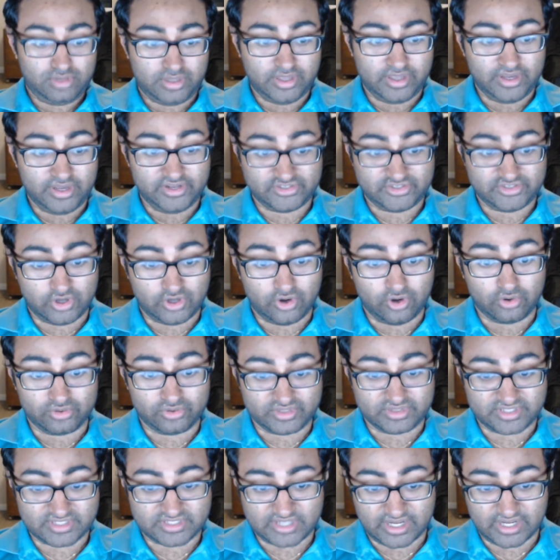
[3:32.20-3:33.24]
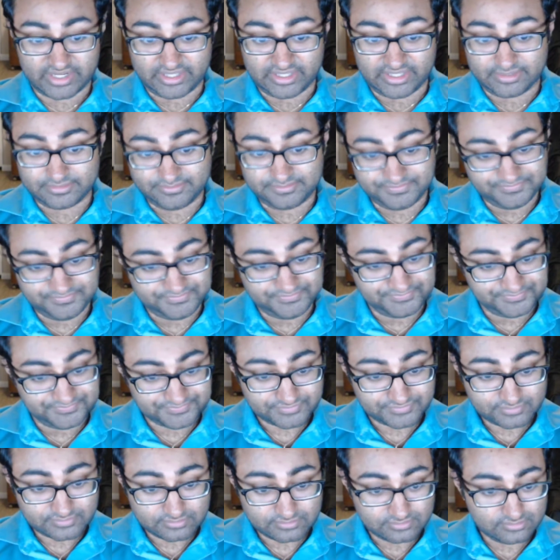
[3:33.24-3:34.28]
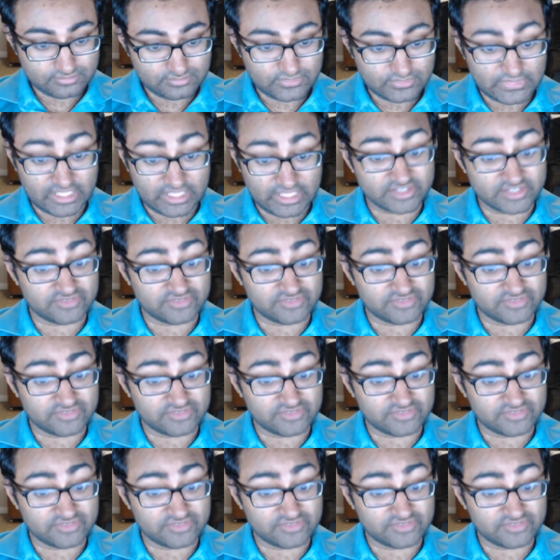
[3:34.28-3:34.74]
It is old study. It